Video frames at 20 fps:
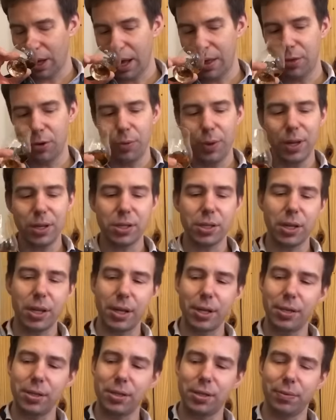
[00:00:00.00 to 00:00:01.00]
And the reason
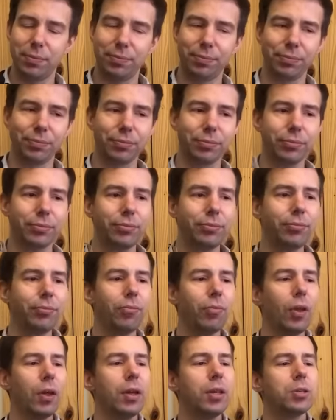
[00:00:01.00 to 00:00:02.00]
is
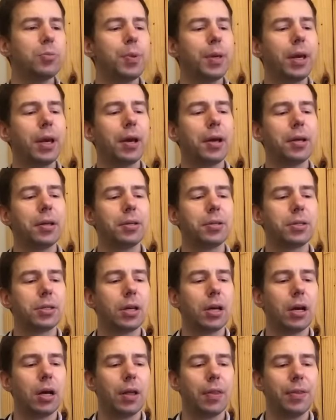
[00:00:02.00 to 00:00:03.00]
because